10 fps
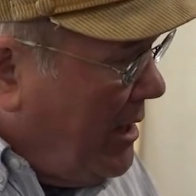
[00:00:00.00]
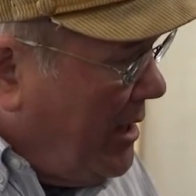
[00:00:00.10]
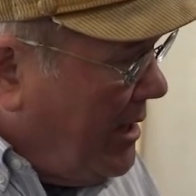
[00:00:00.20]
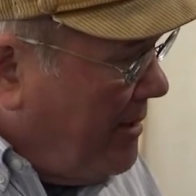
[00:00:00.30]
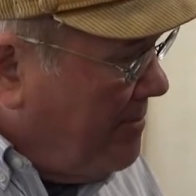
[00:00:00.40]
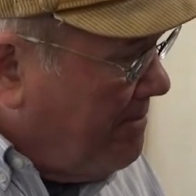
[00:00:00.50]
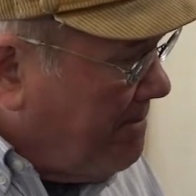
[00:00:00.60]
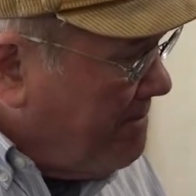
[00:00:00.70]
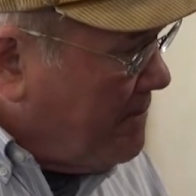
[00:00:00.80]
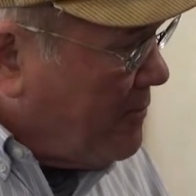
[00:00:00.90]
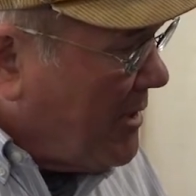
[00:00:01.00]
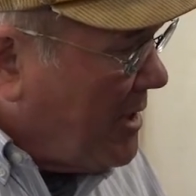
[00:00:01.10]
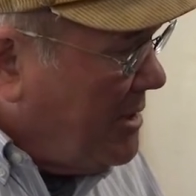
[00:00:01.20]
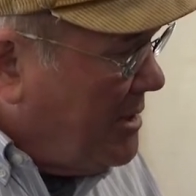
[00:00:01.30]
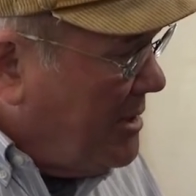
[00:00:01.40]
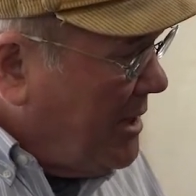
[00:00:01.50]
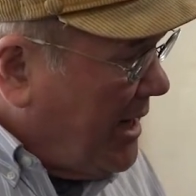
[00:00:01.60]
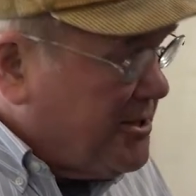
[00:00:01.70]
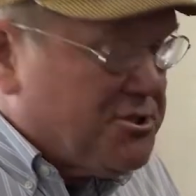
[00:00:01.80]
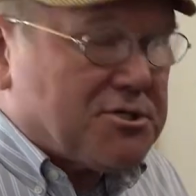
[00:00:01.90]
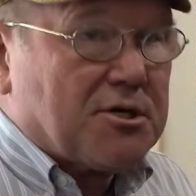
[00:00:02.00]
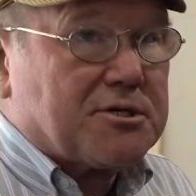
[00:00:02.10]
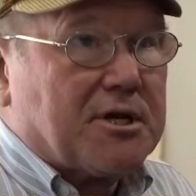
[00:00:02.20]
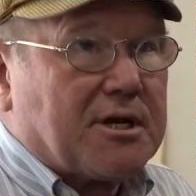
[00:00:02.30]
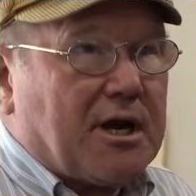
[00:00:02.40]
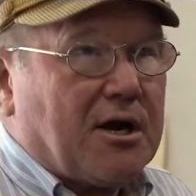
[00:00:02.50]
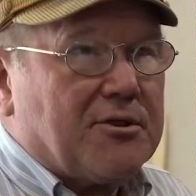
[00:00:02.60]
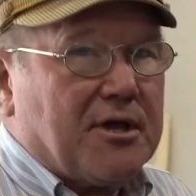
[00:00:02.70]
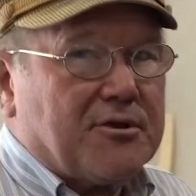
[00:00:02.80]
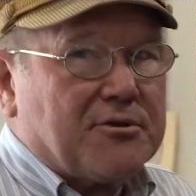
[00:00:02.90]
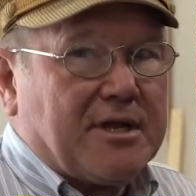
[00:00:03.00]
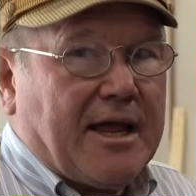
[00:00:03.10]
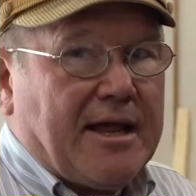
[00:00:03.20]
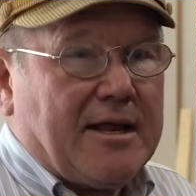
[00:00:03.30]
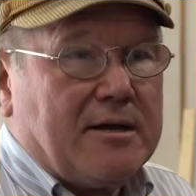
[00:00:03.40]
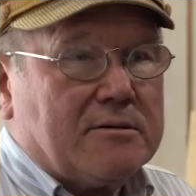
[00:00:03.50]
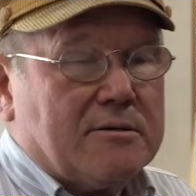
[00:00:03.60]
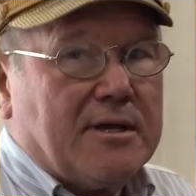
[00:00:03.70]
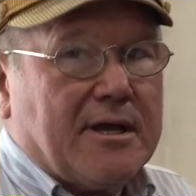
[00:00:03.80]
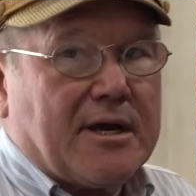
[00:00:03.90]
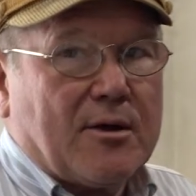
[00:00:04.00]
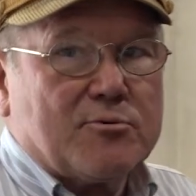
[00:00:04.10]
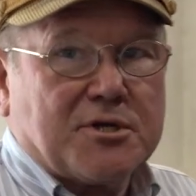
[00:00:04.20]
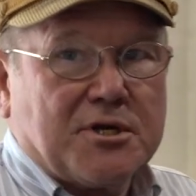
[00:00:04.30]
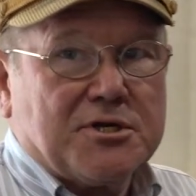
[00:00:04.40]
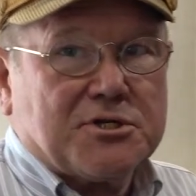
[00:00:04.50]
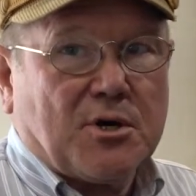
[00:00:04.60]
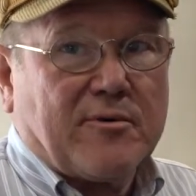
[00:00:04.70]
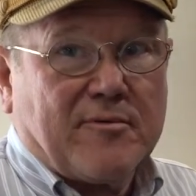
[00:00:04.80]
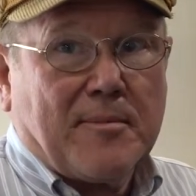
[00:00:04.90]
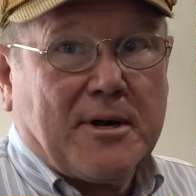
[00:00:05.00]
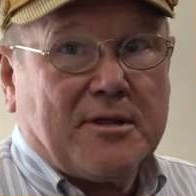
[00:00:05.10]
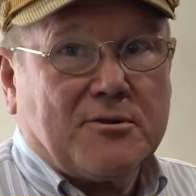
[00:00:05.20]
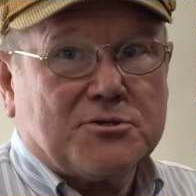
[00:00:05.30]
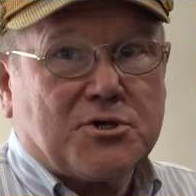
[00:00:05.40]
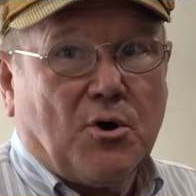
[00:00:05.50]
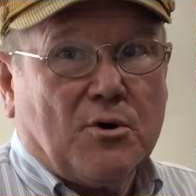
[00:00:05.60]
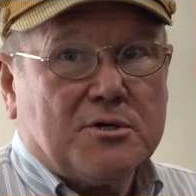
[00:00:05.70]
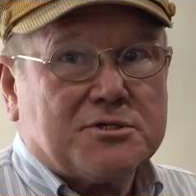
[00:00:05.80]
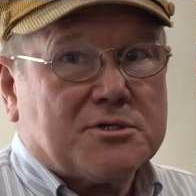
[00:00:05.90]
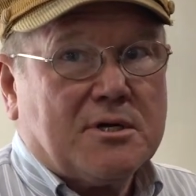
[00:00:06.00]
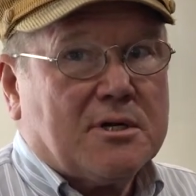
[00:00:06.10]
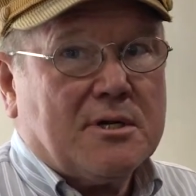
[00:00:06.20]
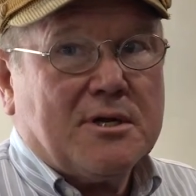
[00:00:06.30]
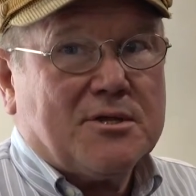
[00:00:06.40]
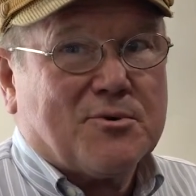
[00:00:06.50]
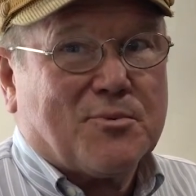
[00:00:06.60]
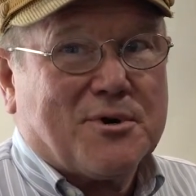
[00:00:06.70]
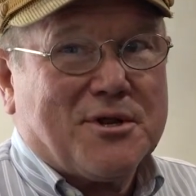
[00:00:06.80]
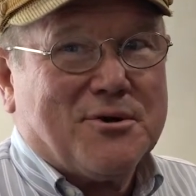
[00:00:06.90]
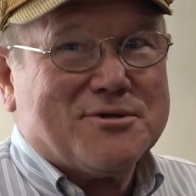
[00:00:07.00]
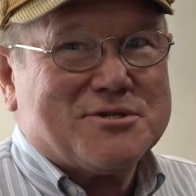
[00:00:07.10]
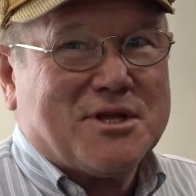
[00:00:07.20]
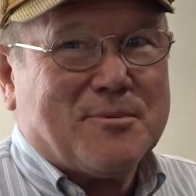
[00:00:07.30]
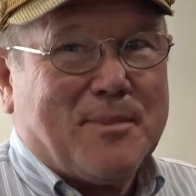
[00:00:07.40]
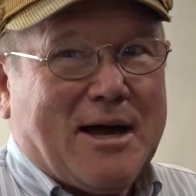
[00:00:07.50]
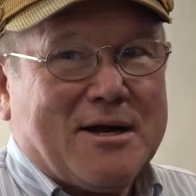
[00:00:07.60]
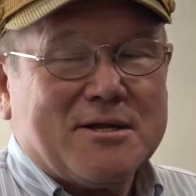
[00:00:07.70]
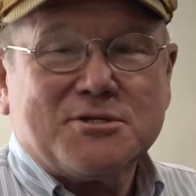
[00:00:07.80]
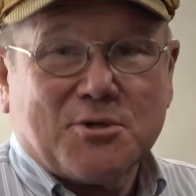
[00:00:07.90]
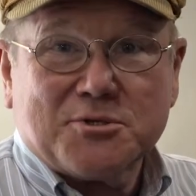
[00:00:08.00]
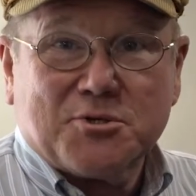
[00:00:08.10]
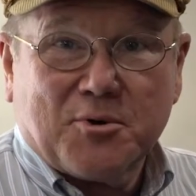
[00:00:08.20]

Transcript: I just looked at a car the other day, and I was going to show everybody those holes. There weren't any holes on the bonnet, so it's a